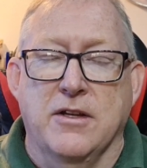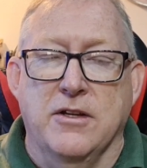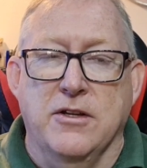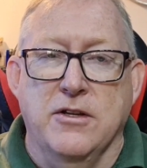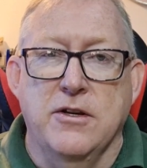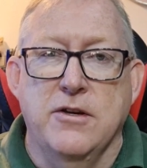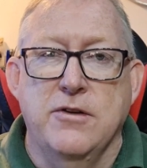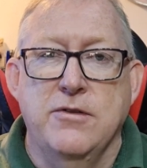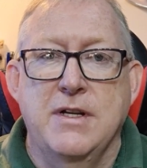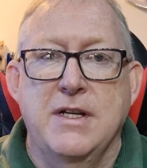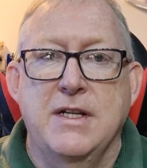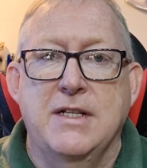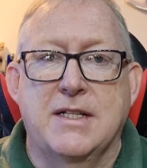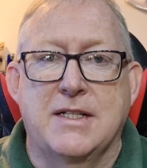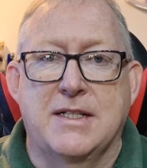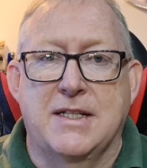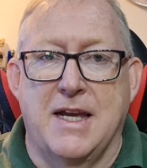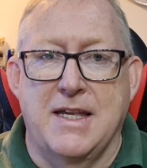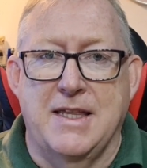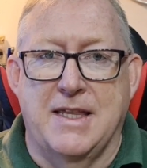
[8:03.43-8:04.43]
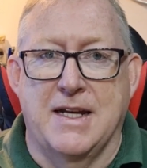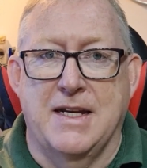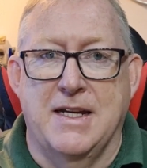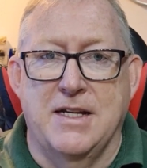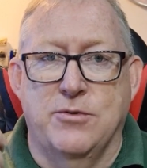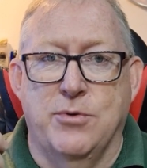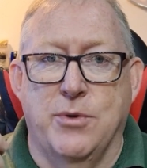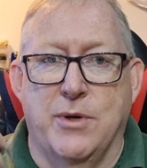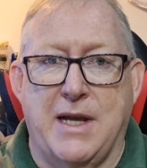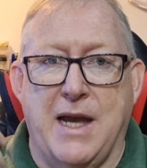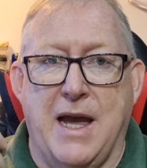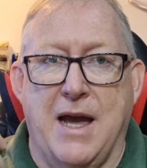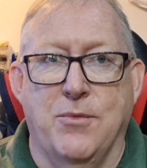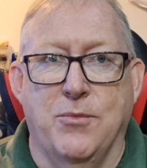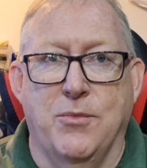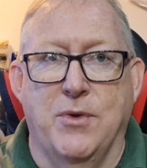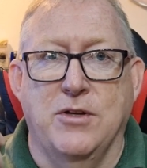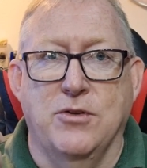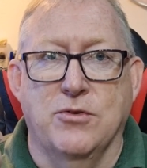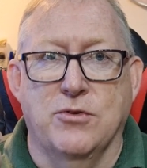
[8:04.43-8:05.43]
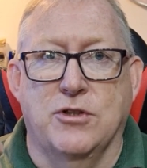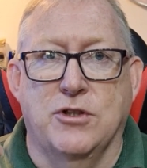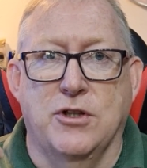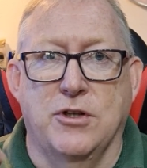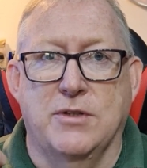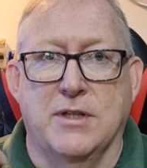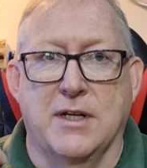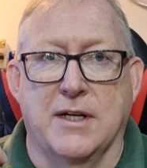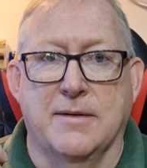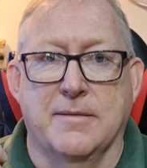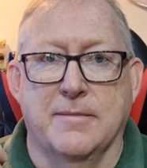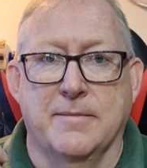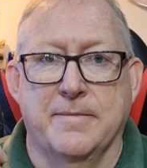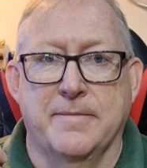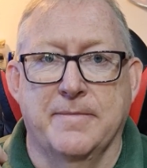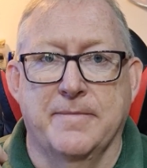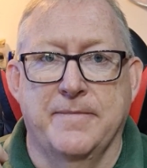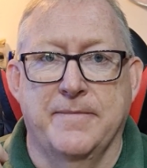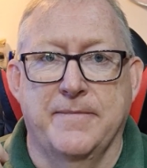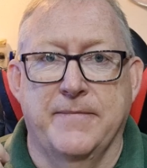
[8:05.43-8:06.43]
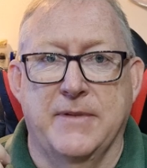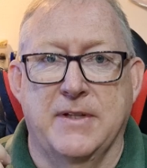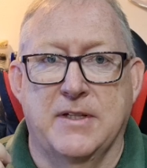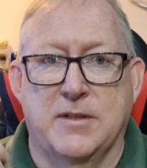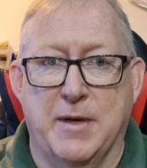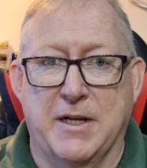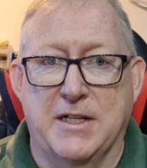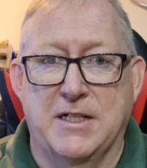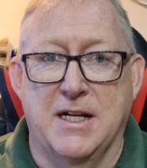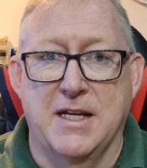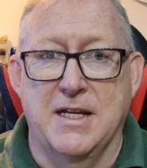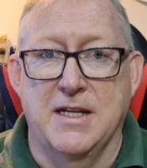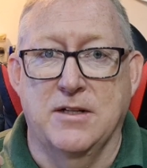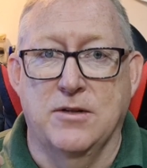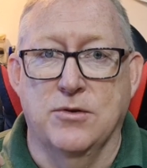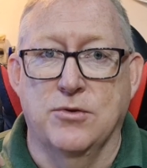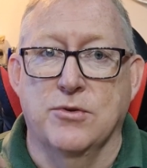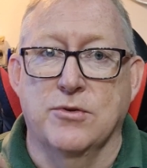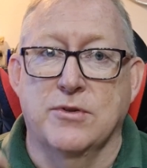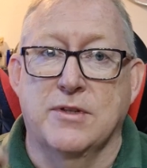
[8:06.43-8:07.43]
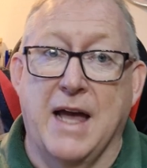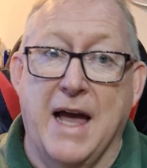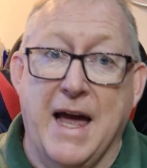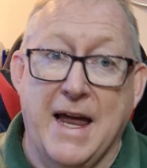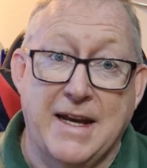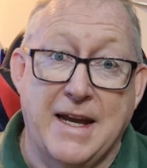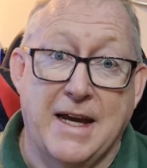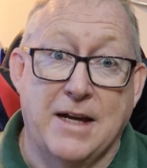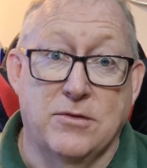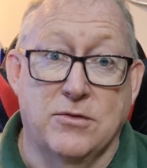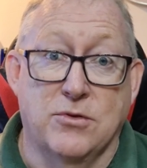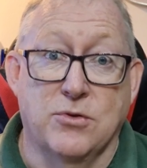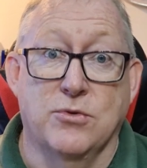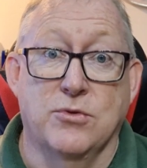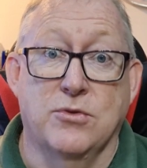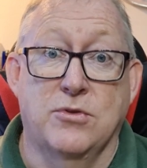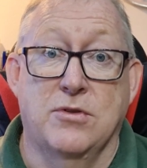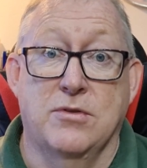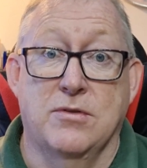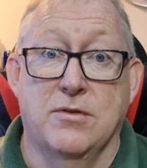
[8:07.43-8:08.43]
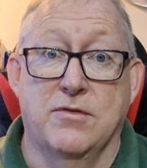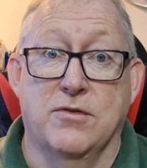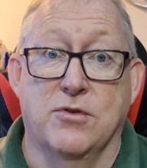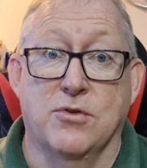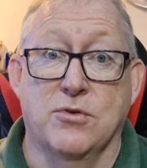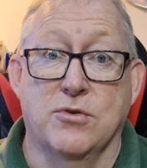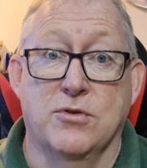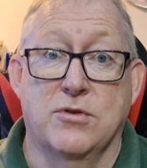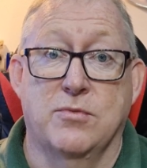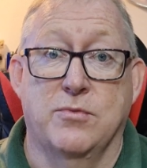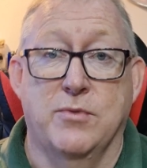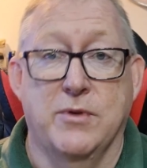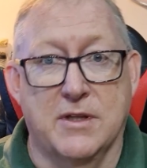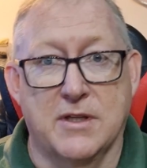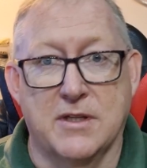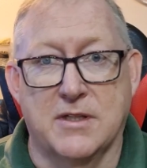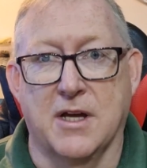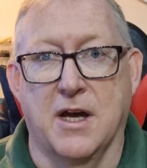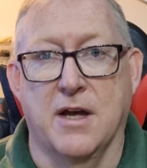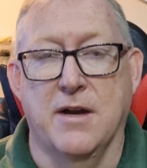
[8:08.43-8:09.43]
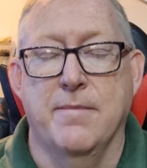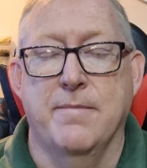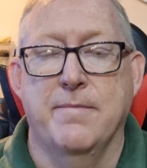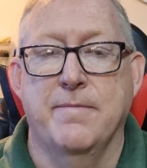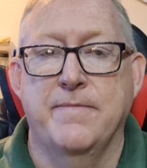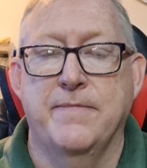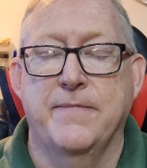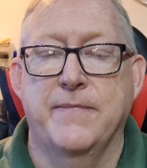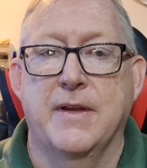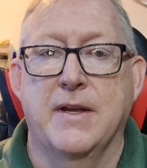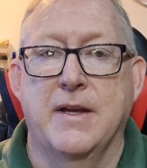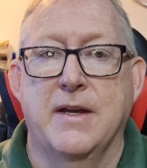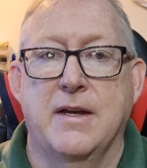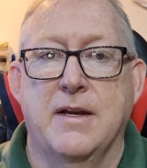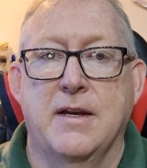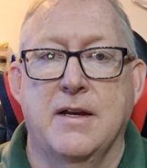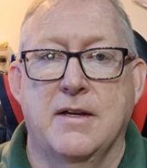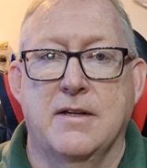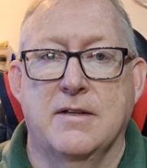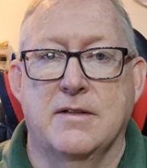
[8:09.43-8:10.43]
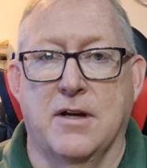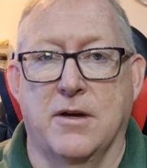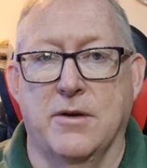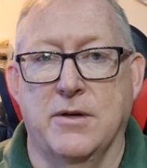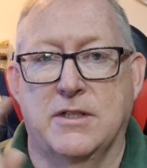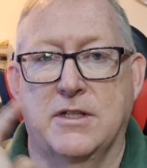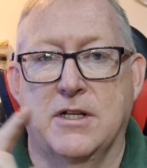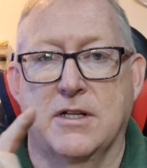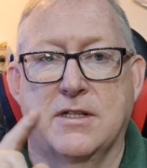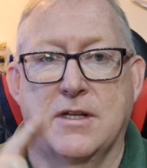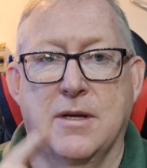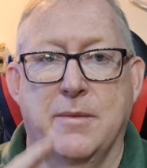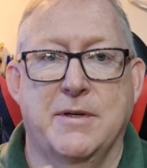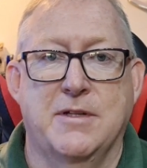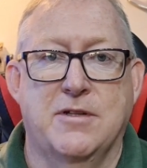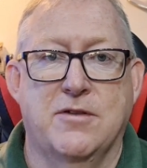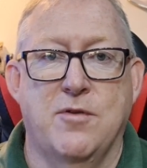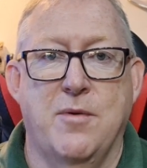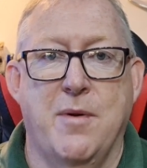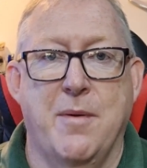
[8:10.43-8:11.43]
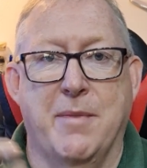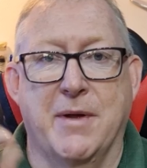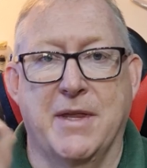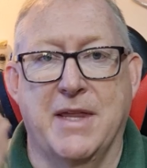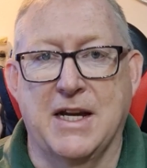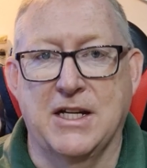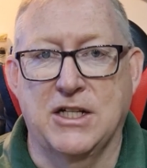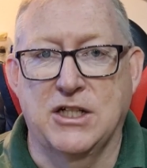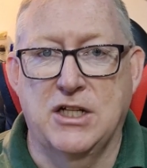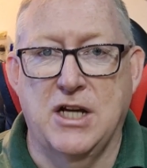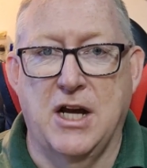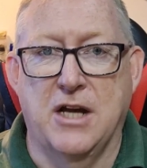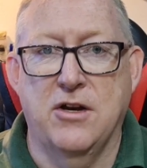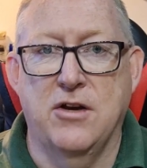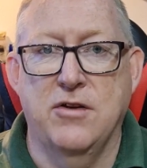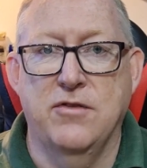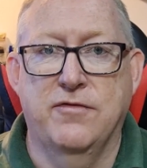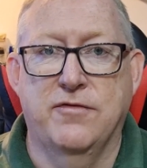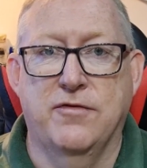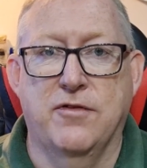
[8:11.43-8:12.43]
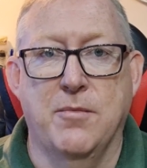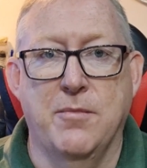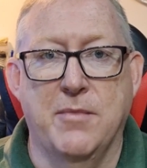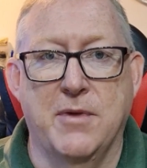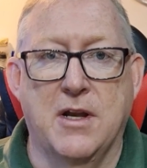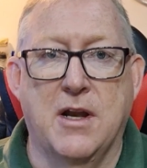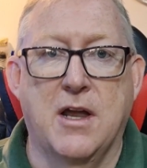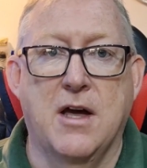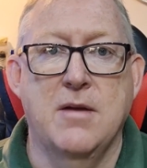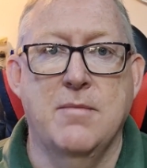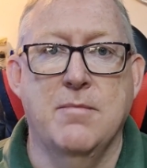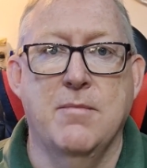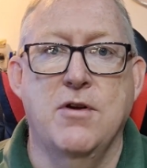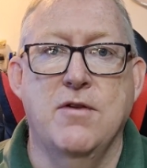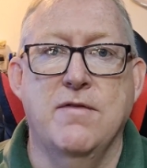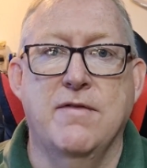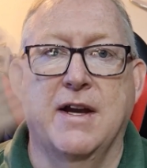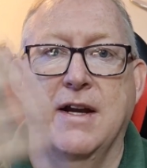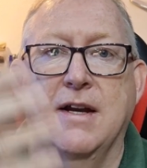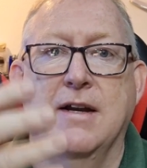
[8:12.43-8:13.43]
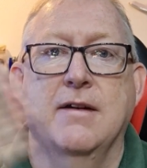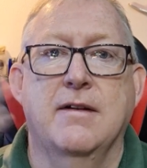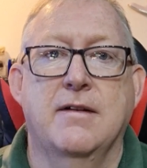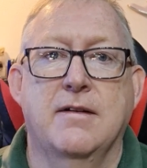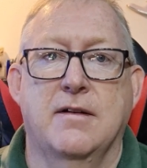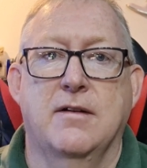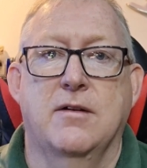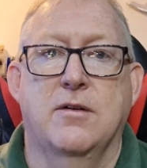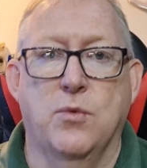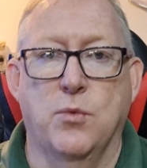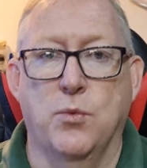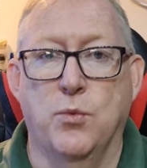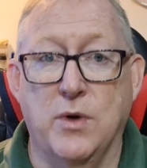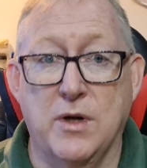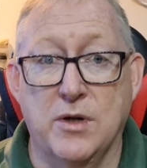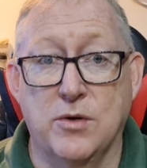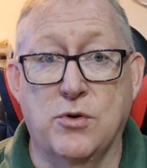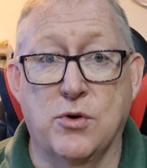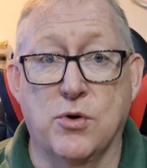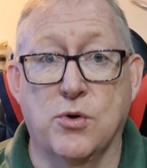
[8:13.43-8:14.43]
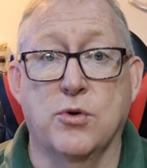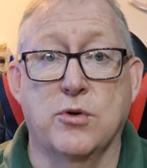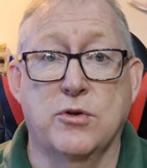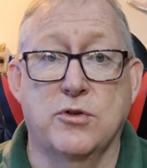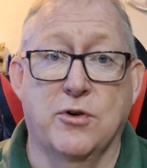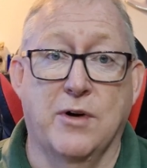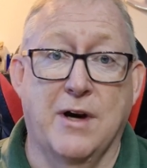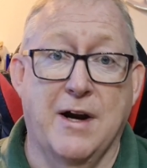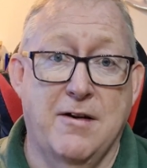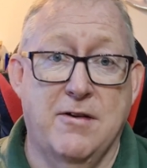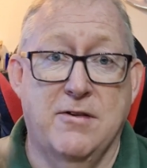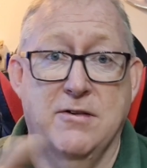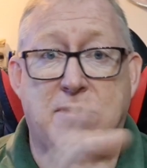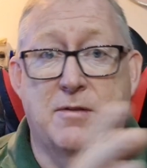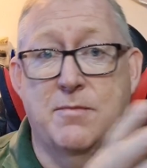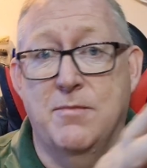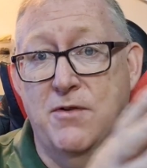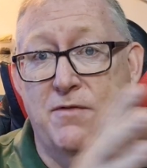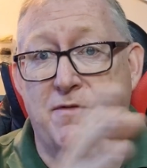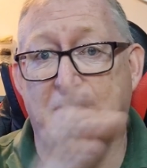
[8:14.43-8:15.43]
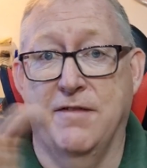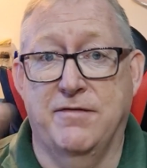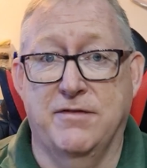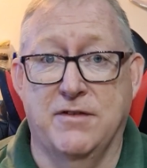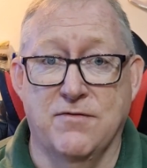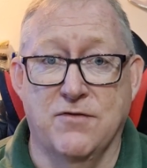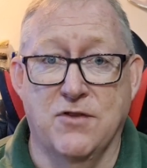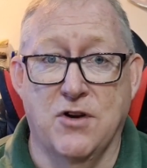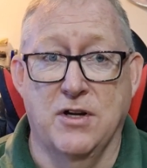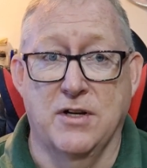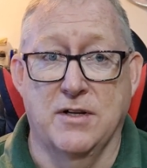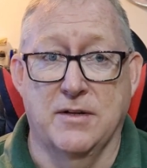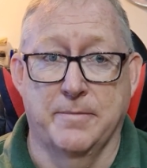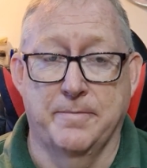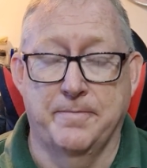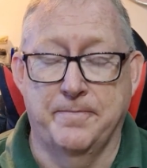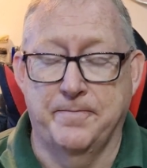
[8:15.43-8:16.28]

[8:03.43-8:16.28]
You need to take that into account when you're shooting, especially indoors and outdoors, of course, with the sun. So it's just something to remember. That shadow from the light moving will cause your arrows to move left and right.